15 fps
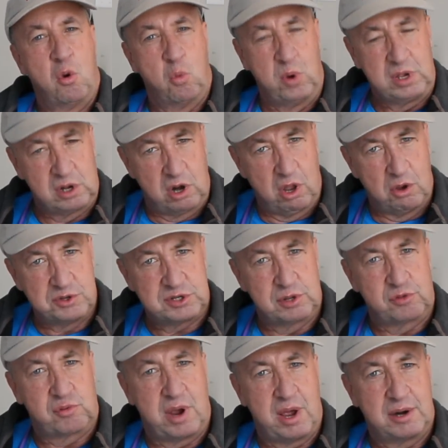We closed the
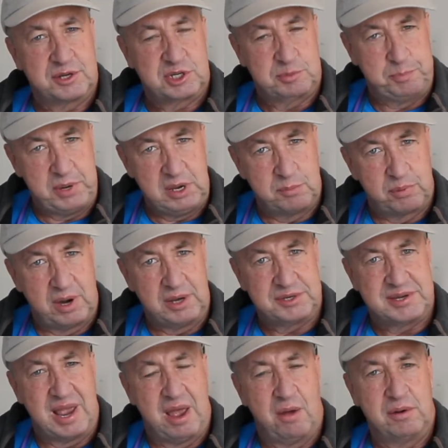throttle, speed
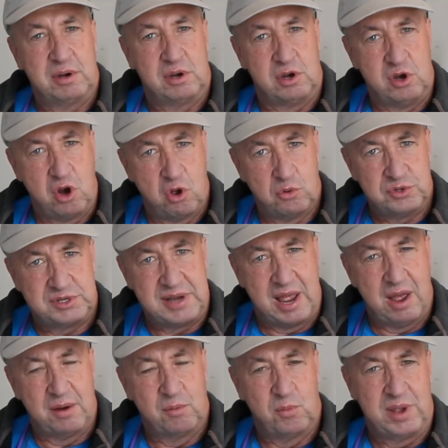brakes out, nose
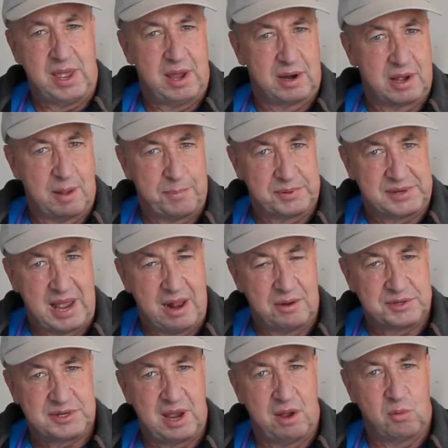down. We had a couple
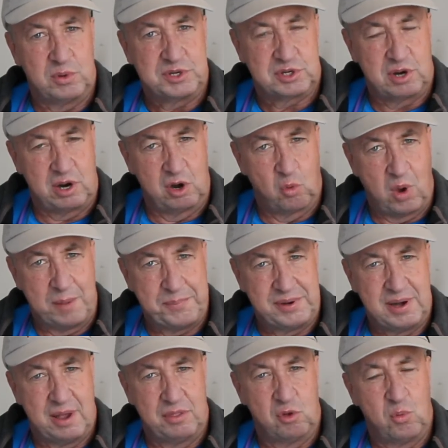towels out. We started wiping
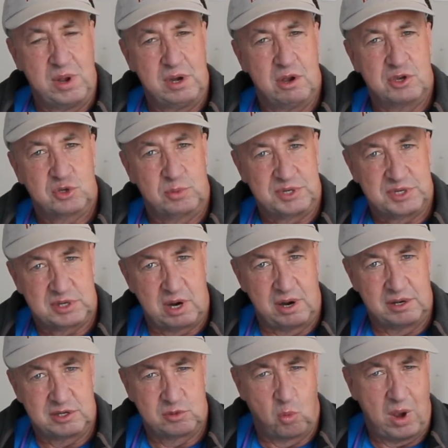down the windows. We
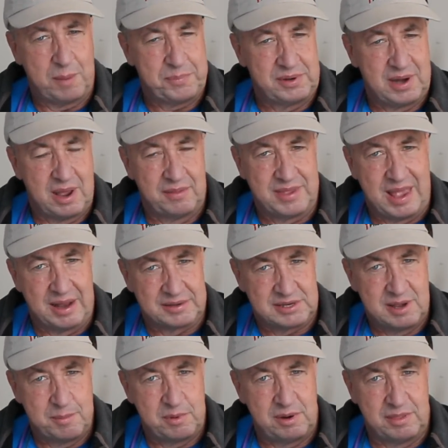started wiping down the
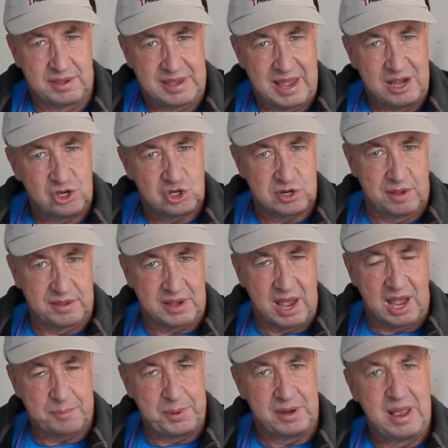altimeter and the gauges on the
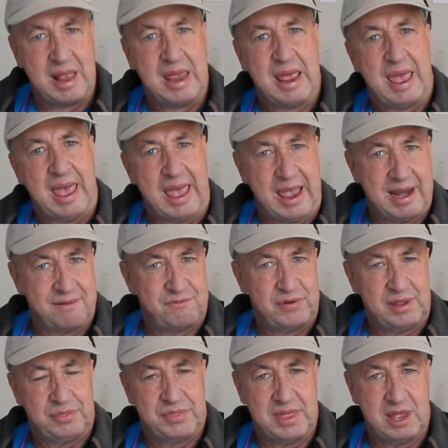cockpit.
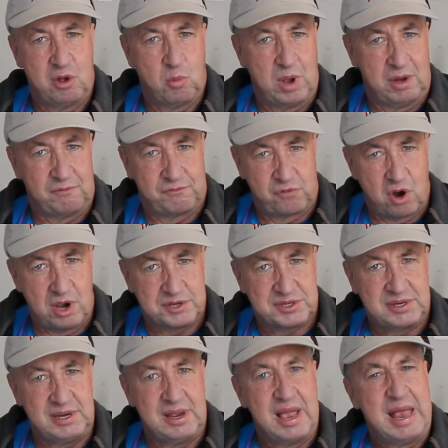Everything went
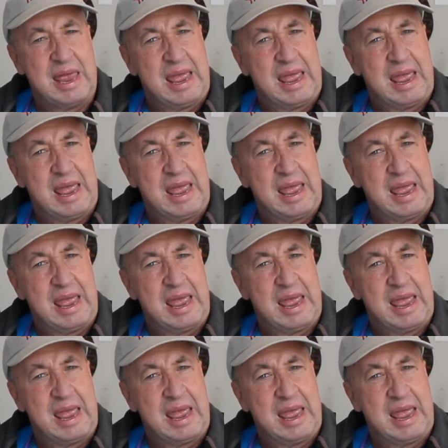frosty.